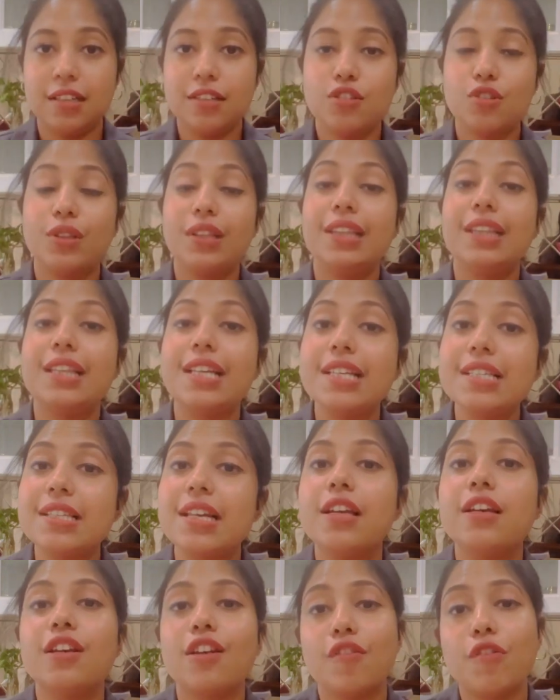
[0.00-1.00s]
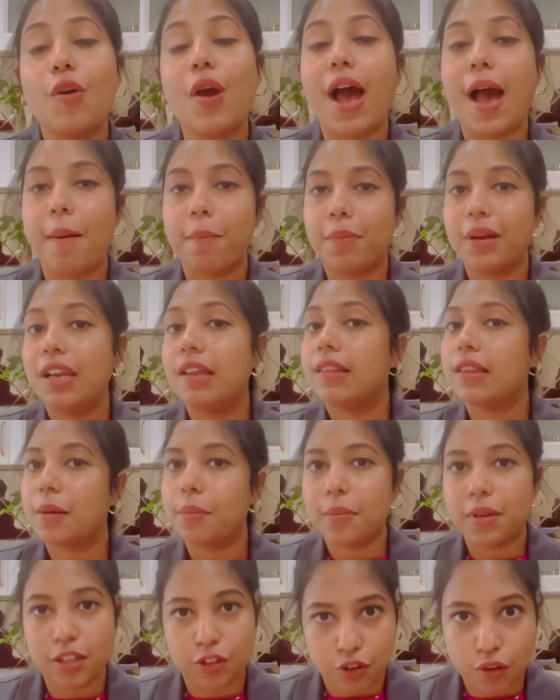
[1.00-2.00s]
So this interview happened in the
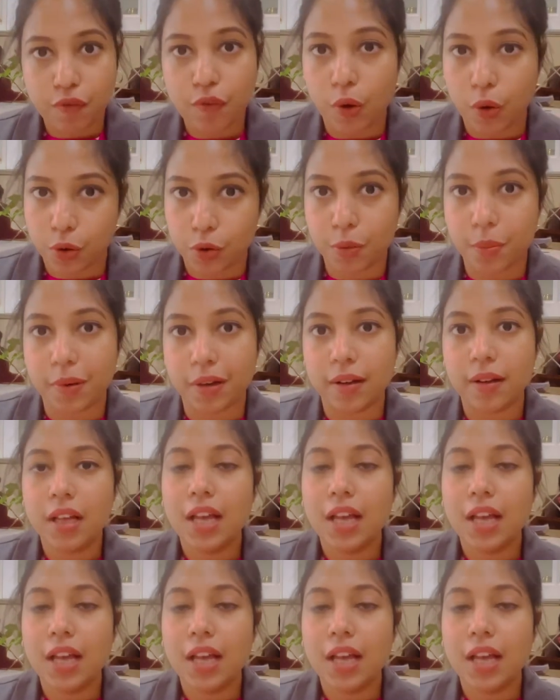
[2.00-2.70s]
month of October.